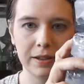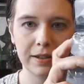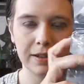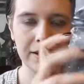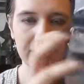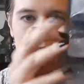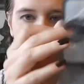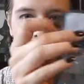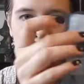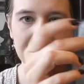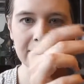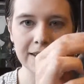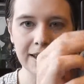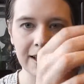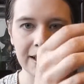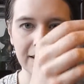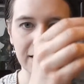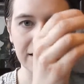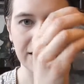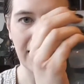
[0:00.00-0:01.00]
You can see it's
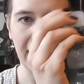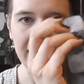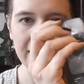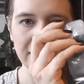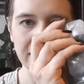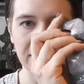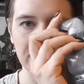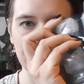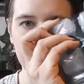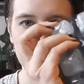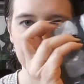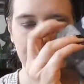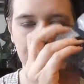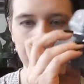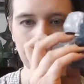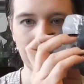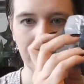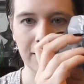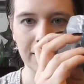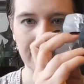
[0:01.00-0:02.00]
like little ice cubes,
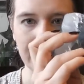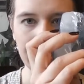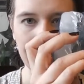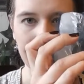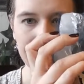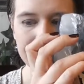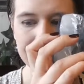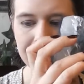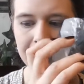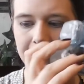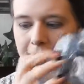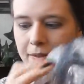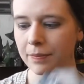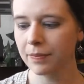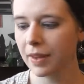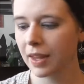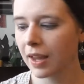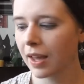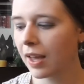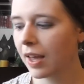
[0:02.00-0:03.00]
but they're all connected.
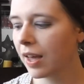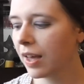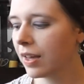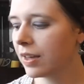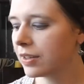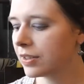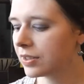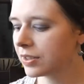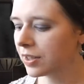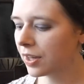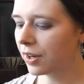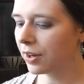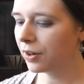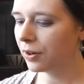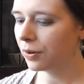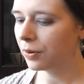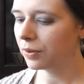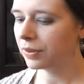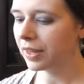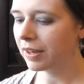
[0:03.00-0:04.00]

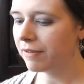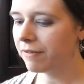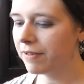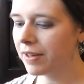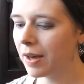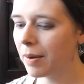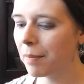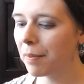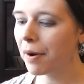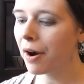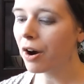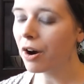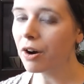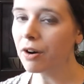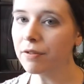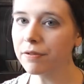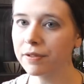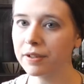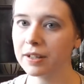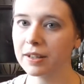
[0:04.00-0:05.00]
So they fit
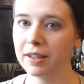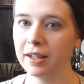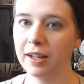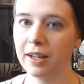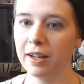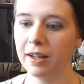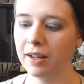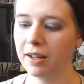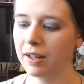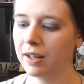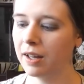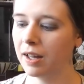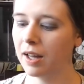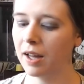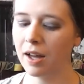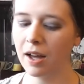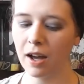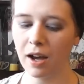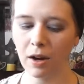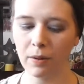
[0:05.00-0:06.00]
perfectly
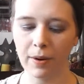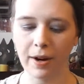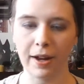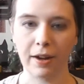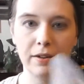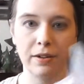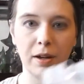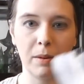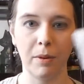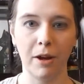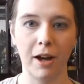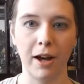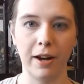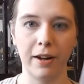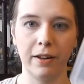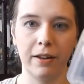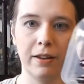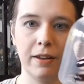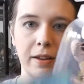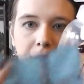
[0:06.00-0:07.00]
around a
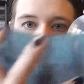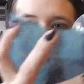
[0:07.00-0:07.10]
bottle.